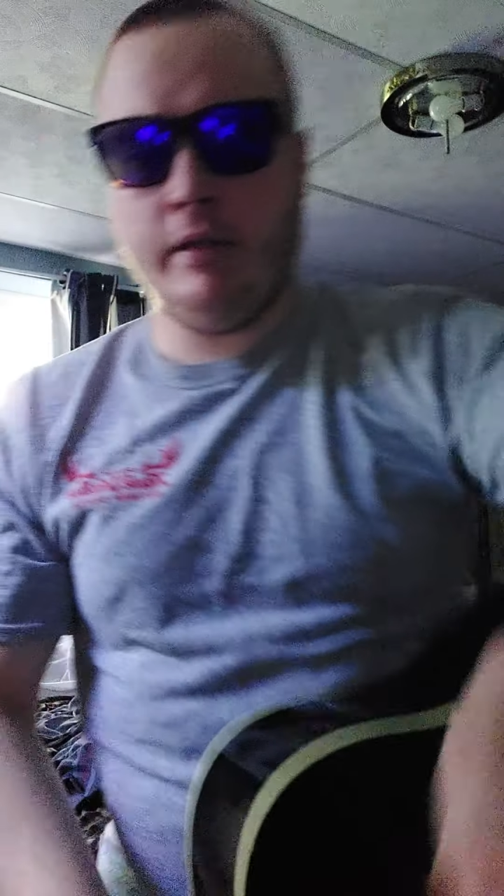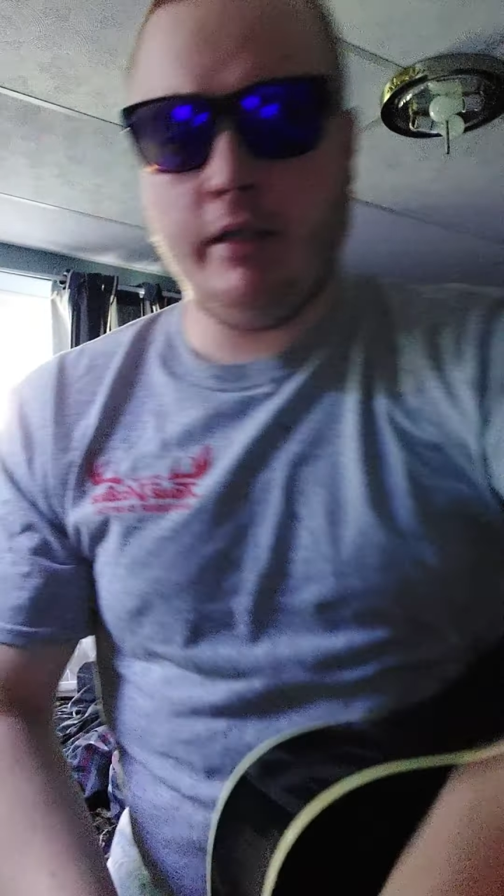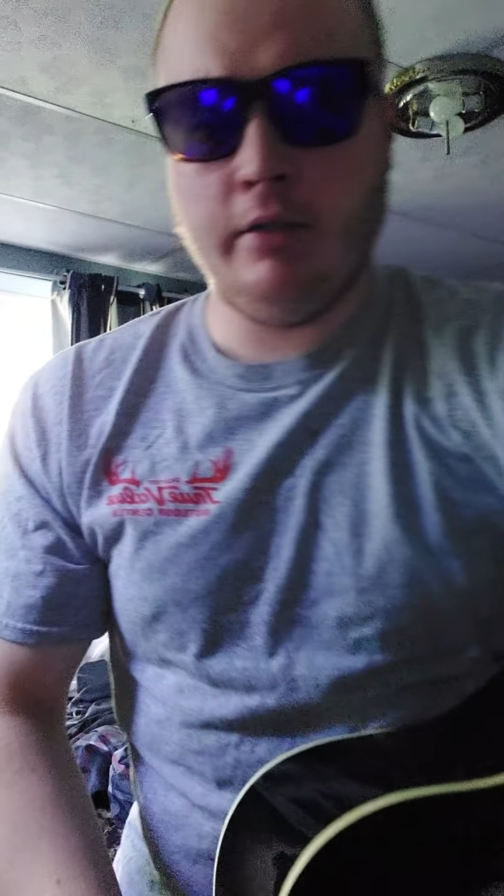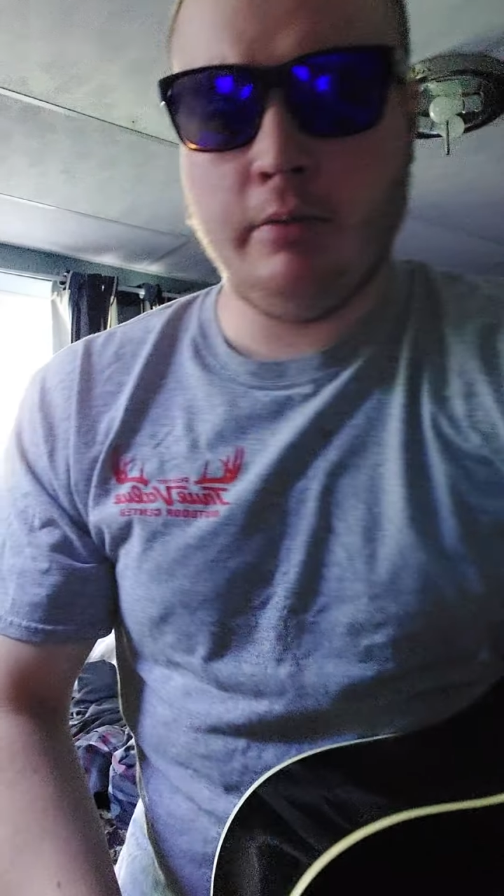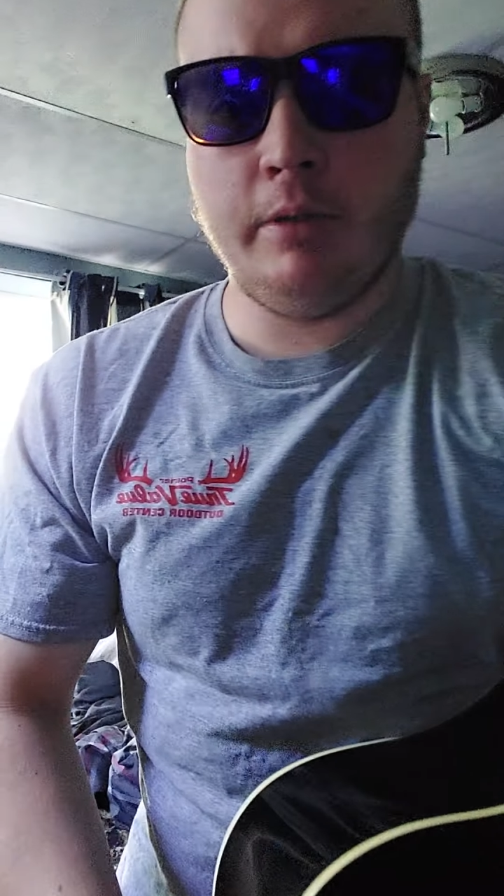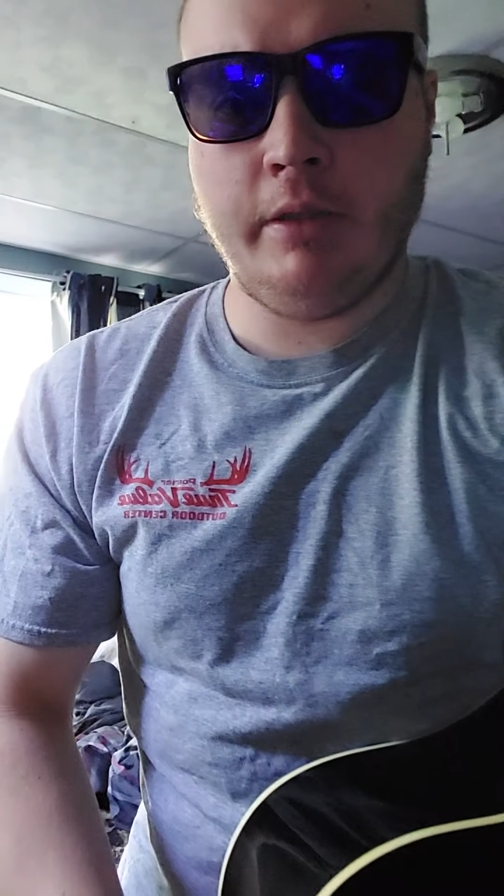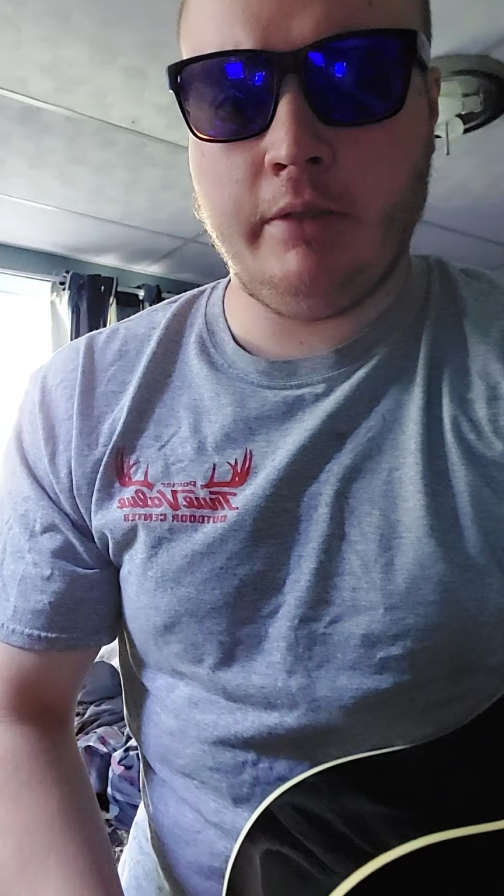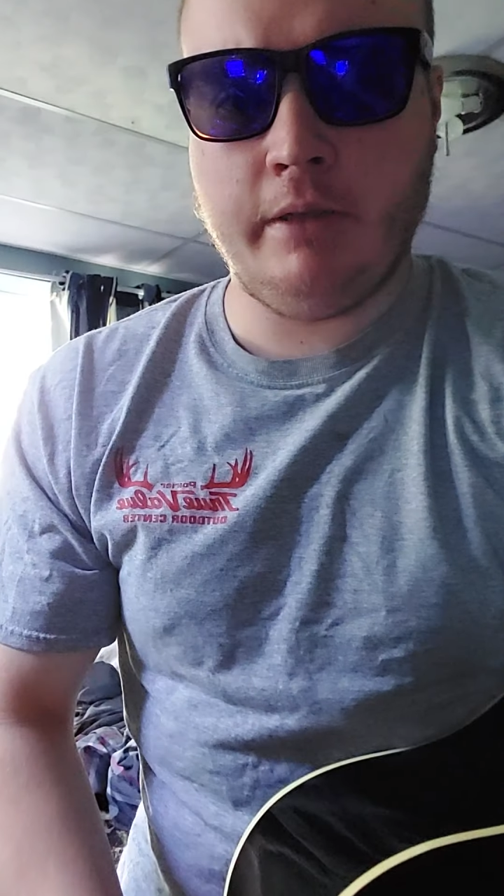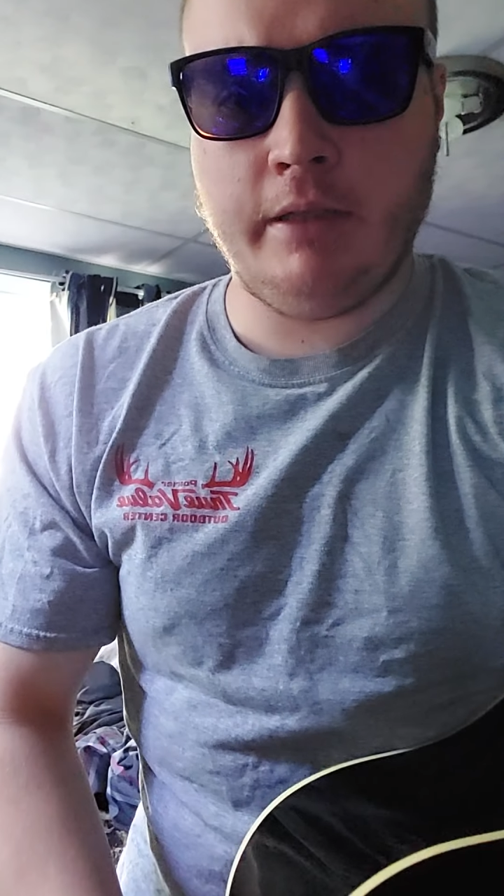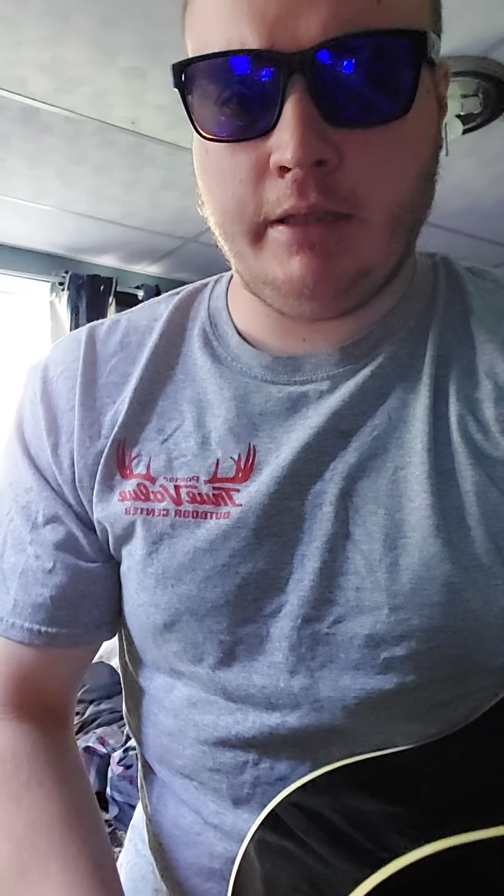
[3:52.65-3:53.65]
Darryl Worley
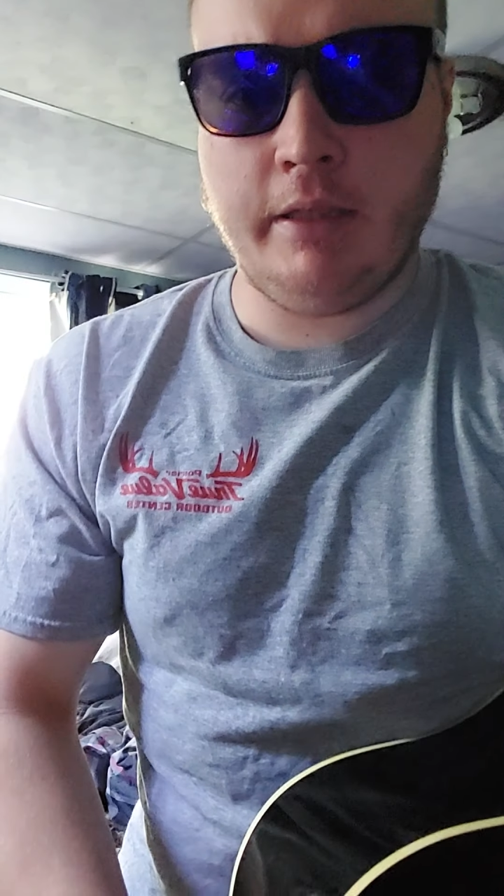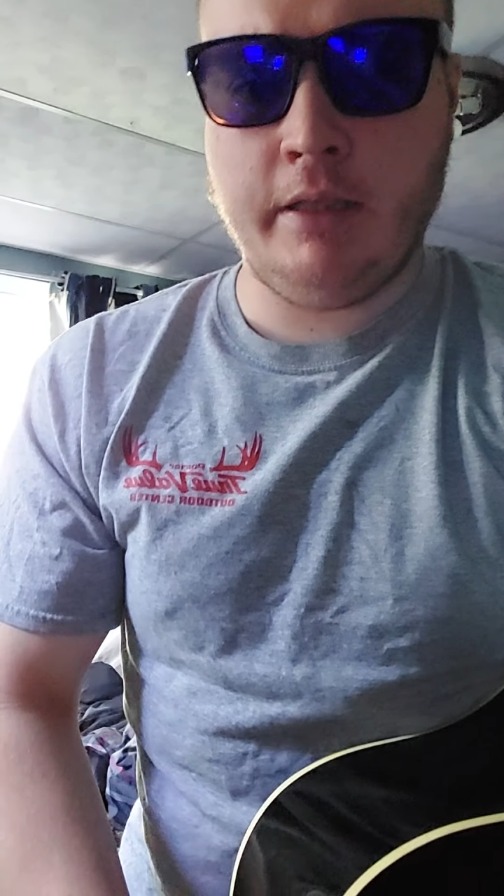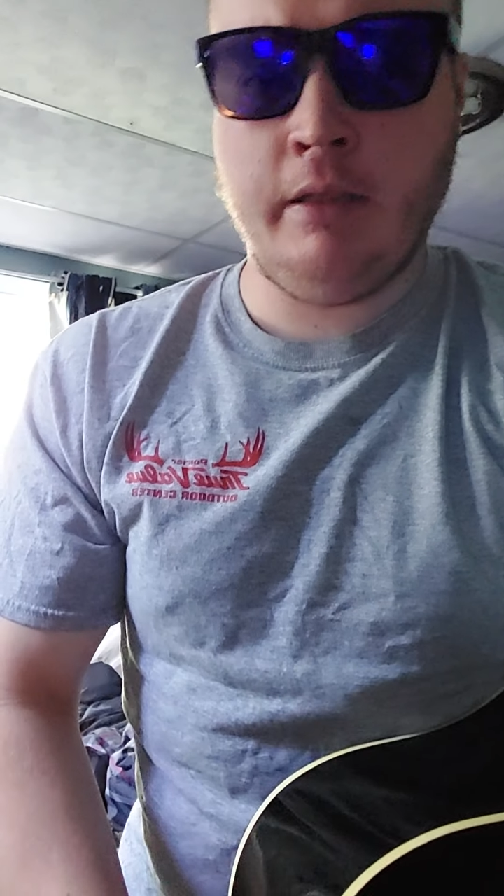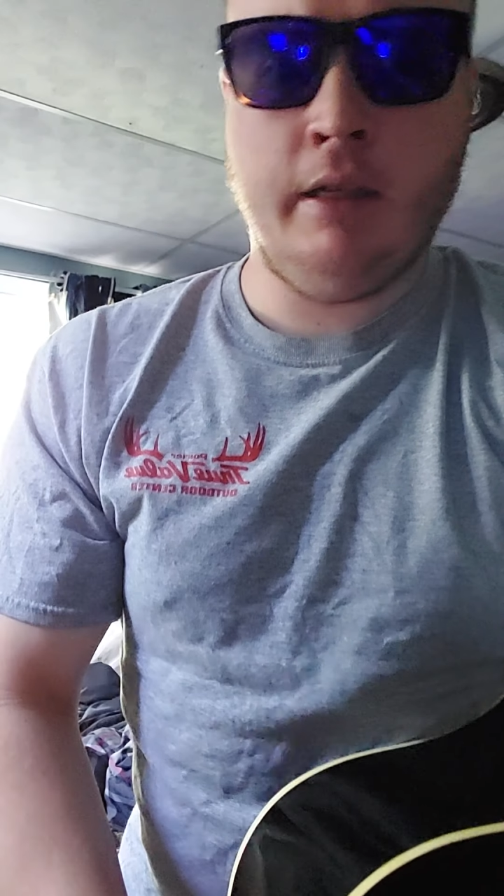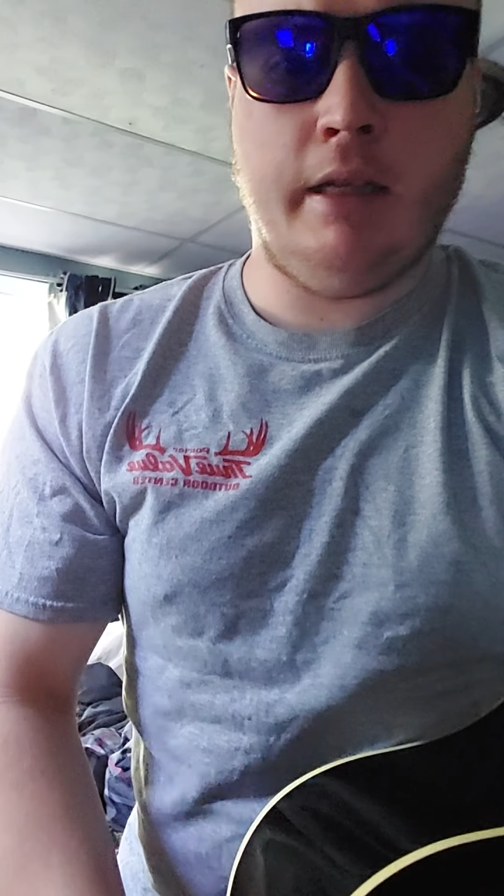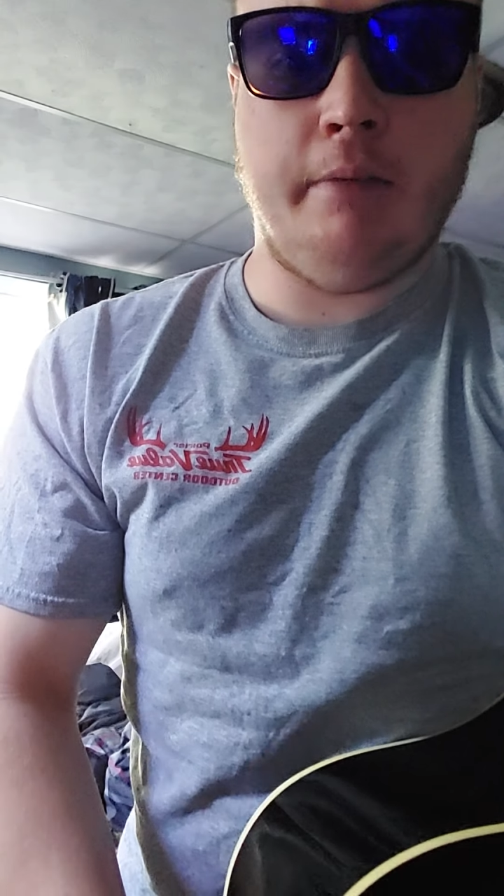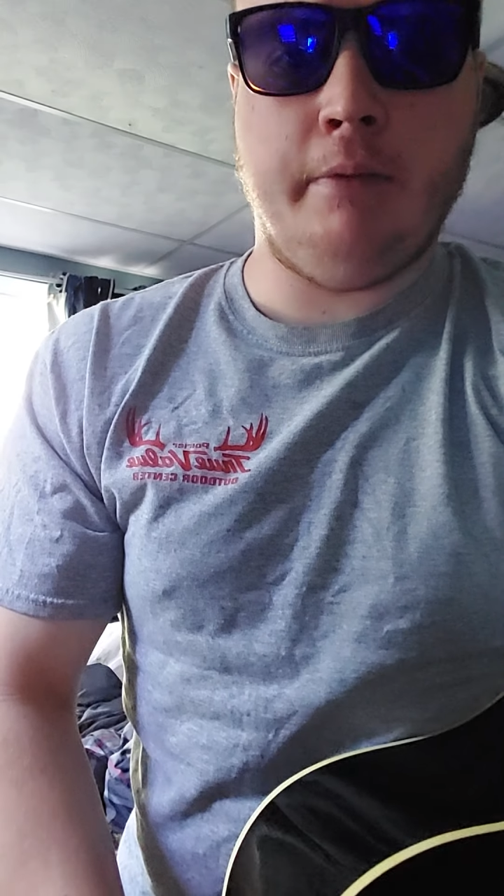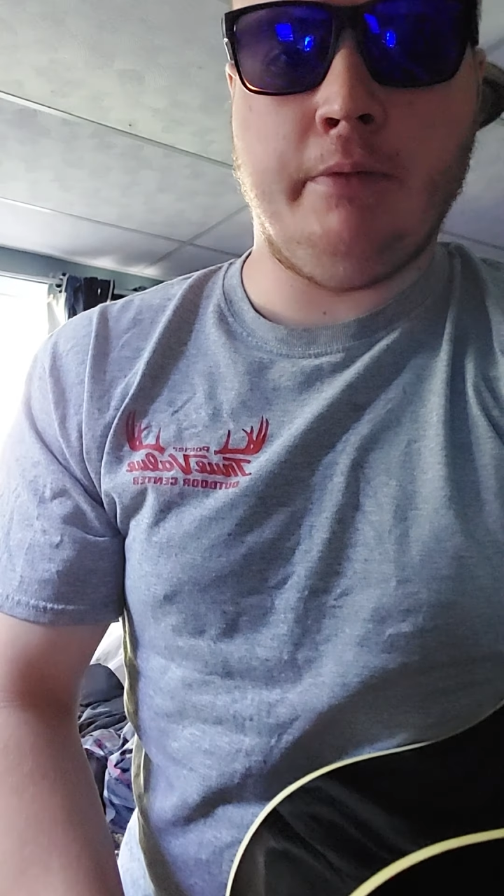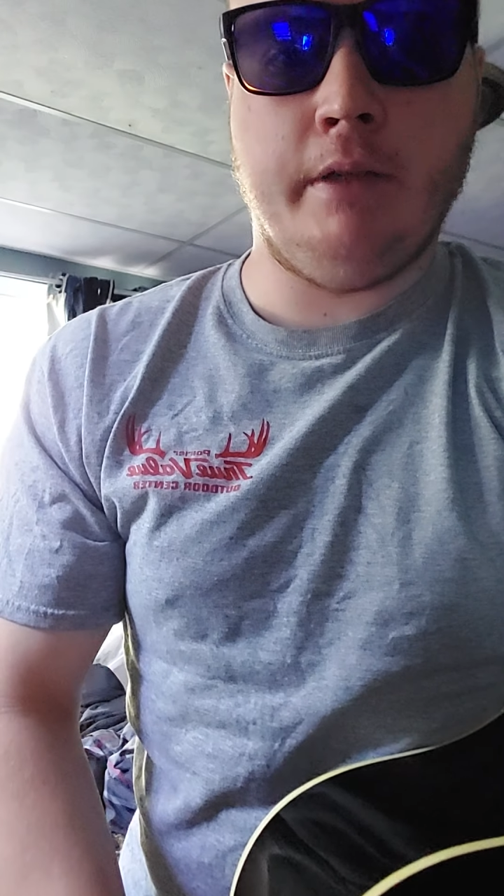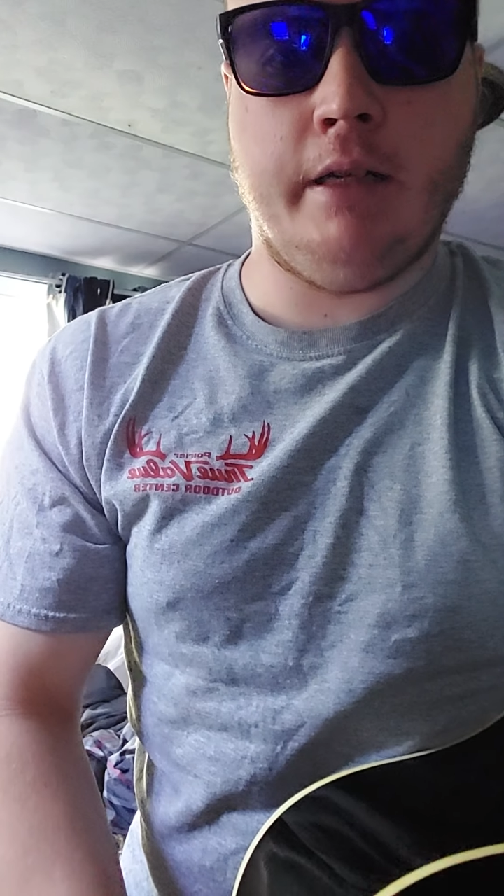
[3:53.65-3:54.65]
right there. Have
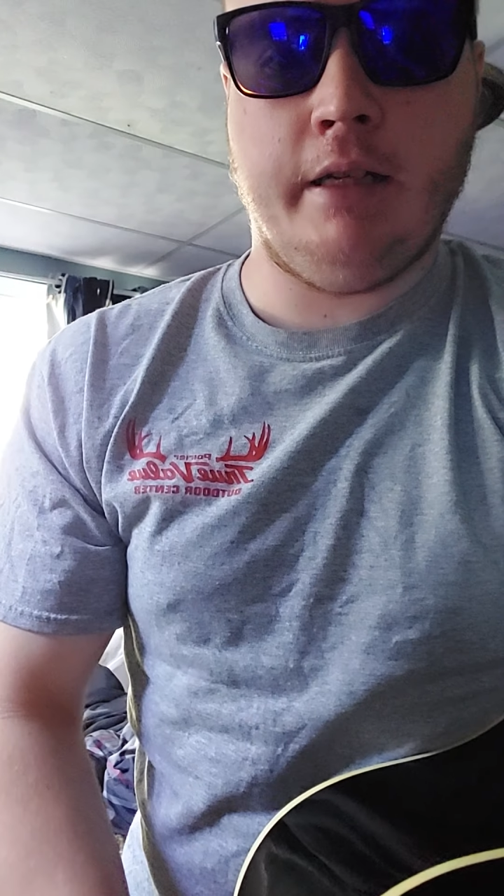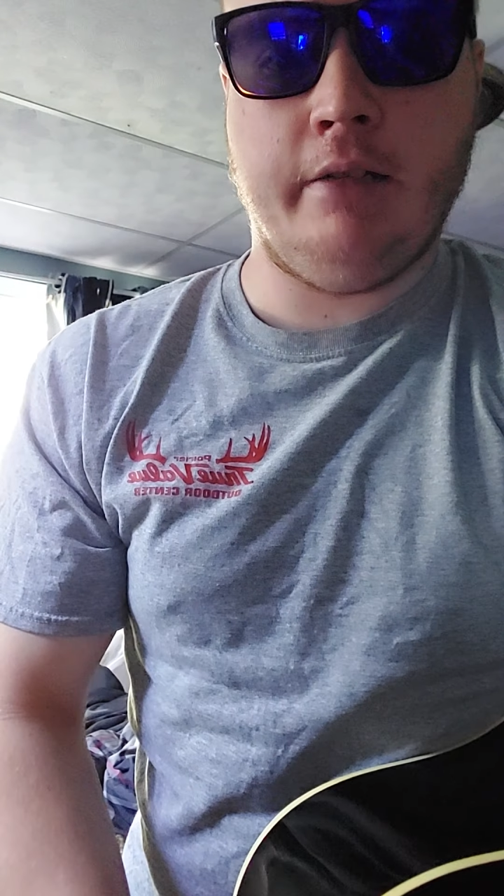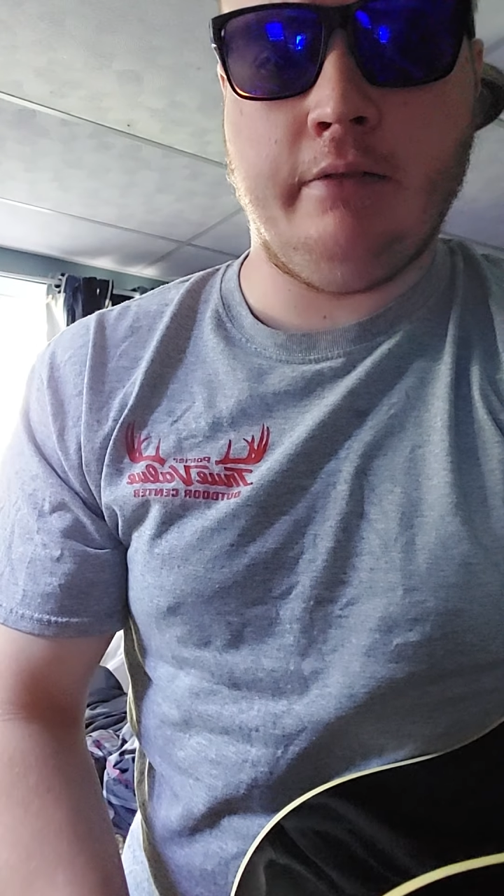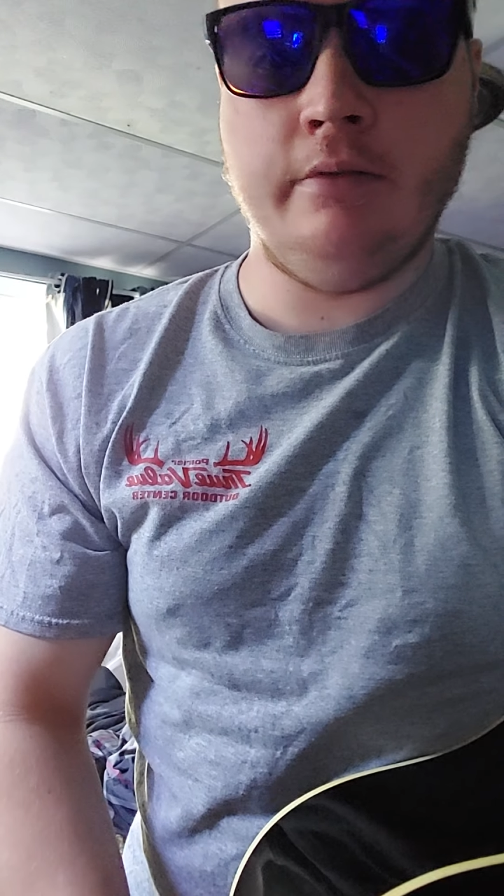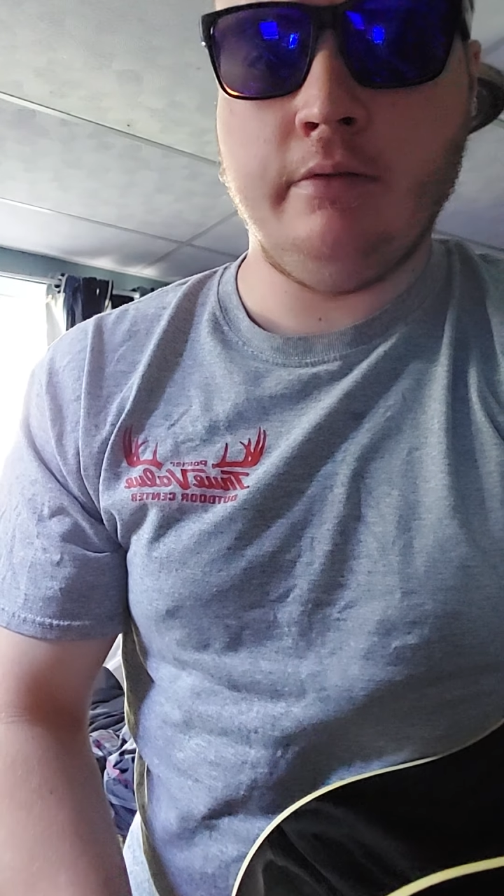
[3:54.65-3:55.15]
you forgotten?